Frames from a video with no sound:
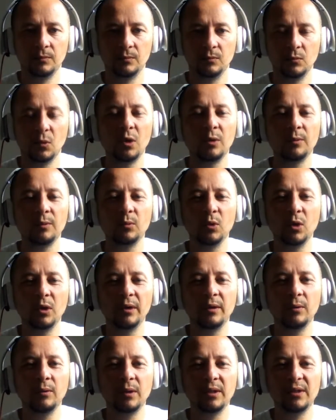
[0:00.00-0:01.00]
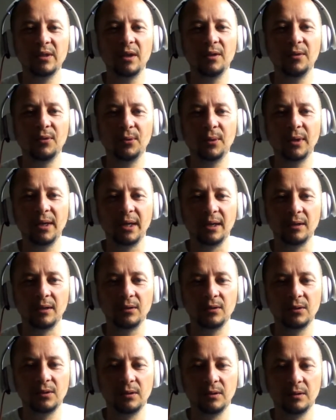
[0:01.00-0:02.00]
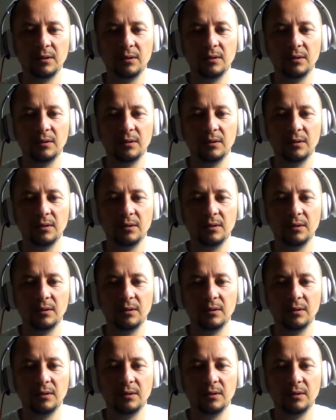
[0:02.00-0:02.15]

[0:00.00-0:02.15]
What is it? A 3-inch?